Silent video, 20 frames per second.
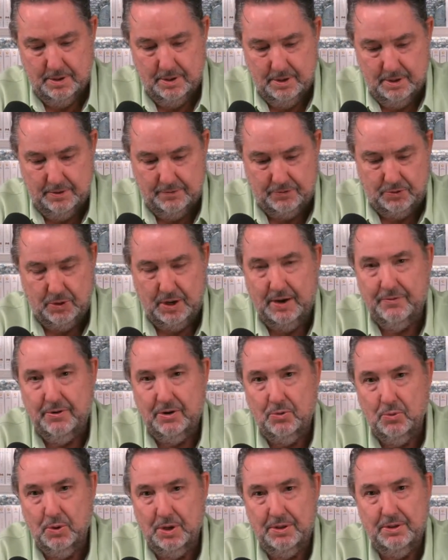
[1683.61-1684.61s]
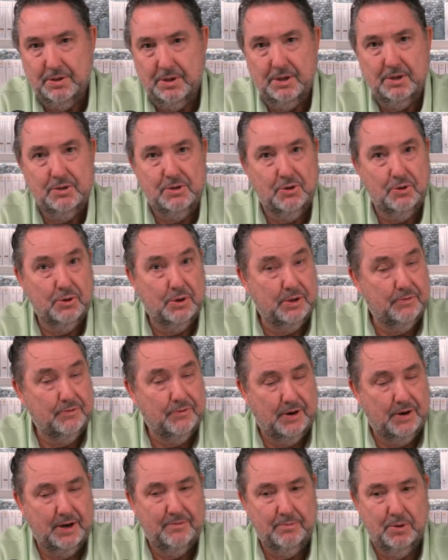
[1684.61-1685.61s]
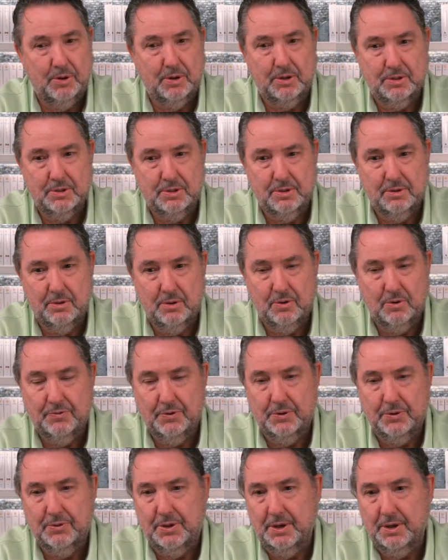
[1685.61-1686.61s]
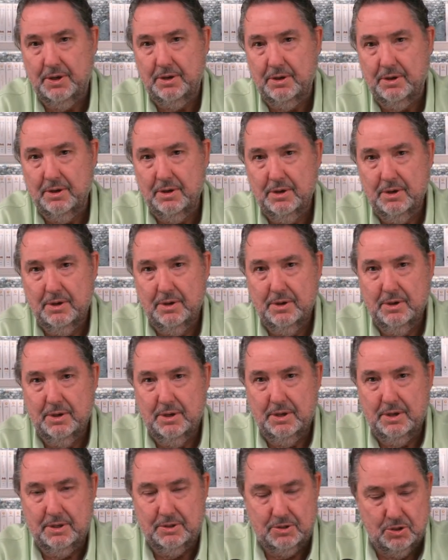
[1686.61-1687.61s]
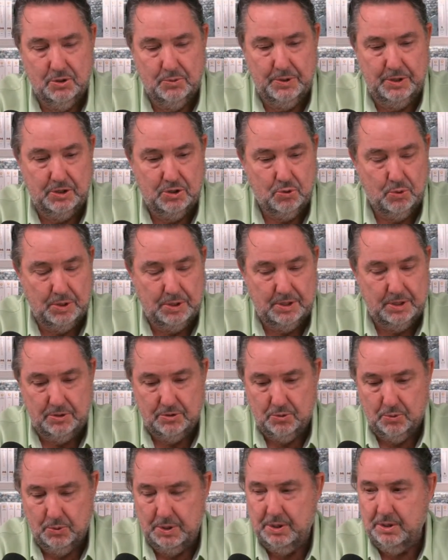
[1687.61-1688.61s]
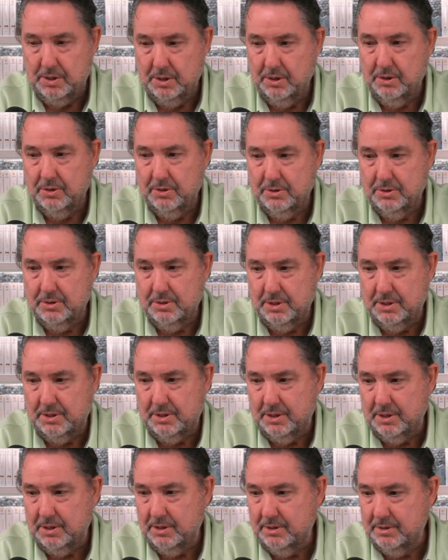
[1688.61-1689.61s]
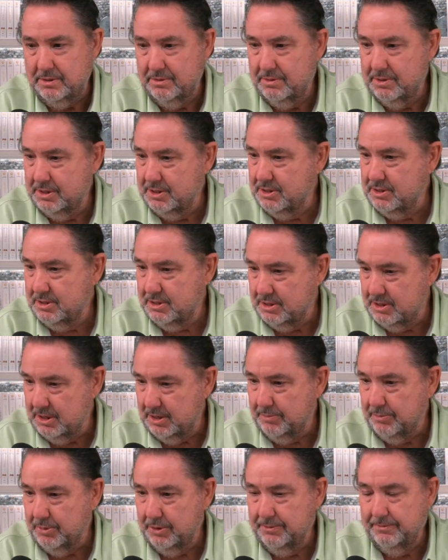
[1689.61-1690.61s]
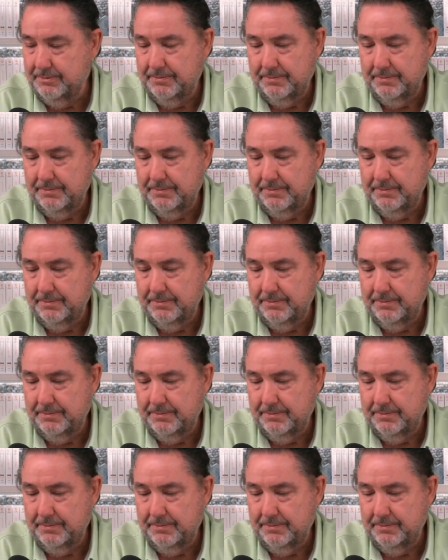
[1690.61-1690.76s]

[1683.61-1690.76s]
after having written these 35 books over the ensuing 23 years, that in this December,